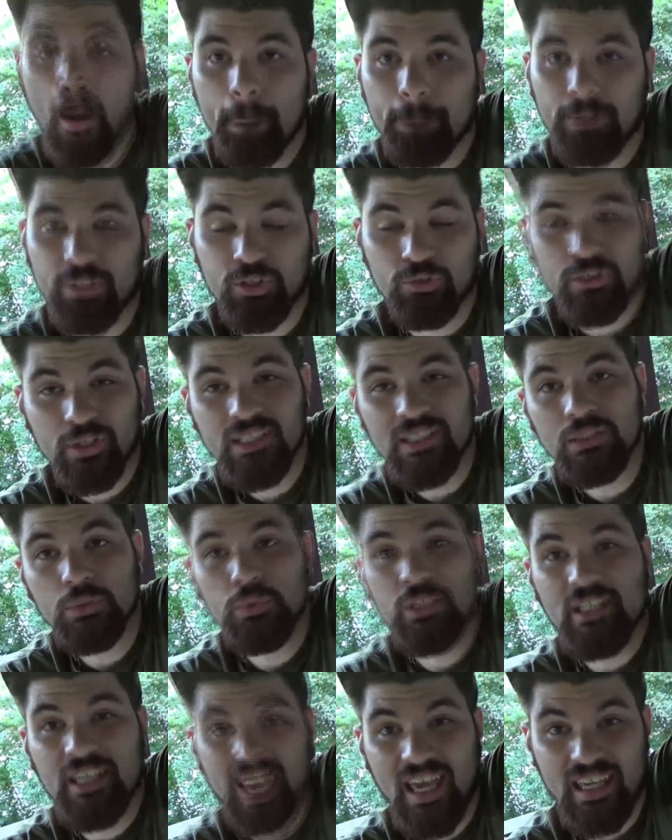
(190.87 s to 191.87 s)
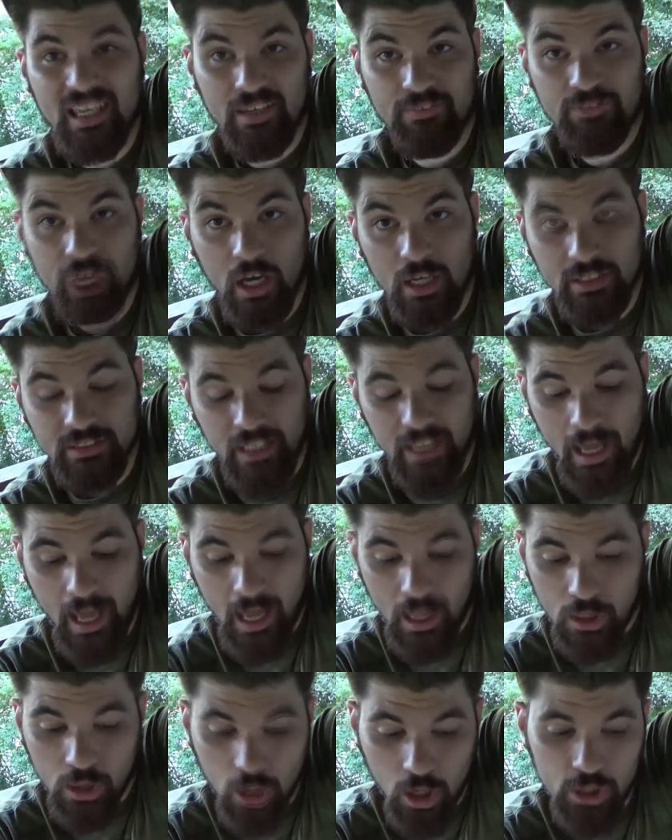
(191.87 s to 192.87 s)
but the reason we can't give Dante
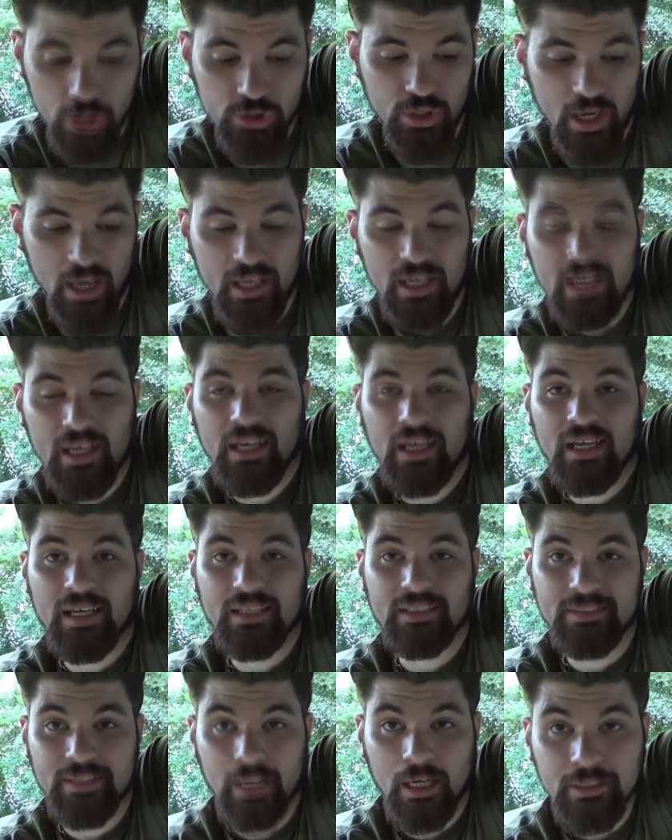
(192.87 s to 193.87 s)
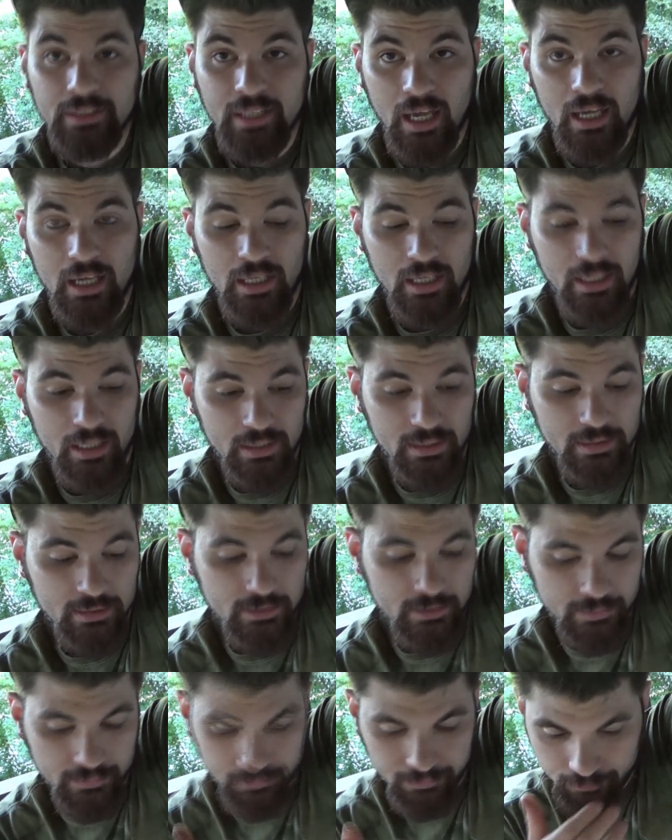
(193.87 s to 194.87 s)
a large rat because Dante
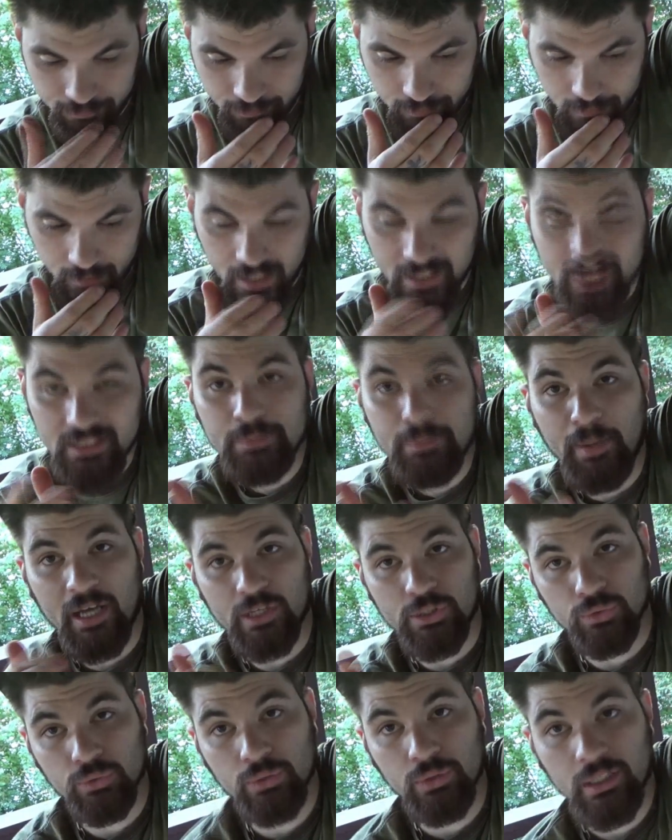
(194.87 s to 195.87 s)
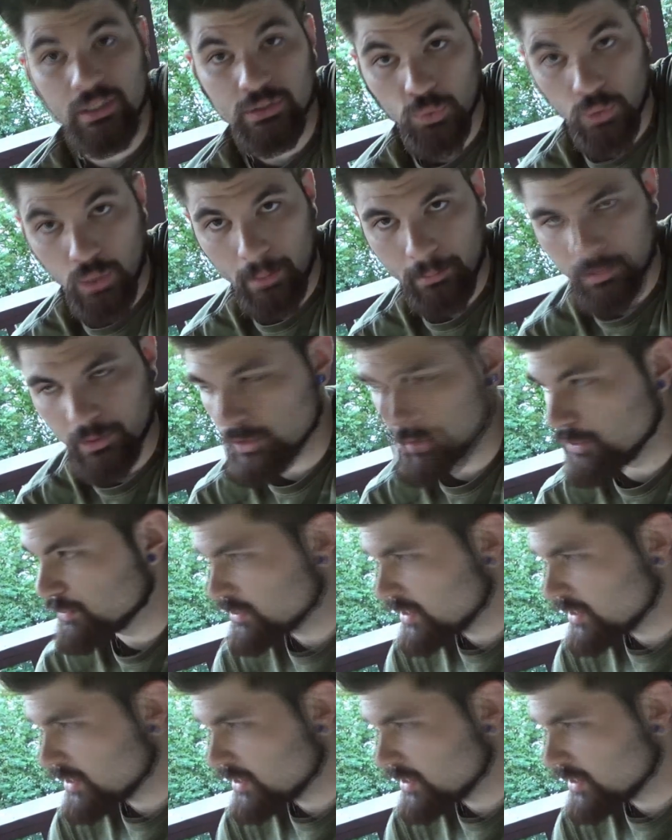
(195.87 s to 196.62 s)
is special, is the word I'm gonna use.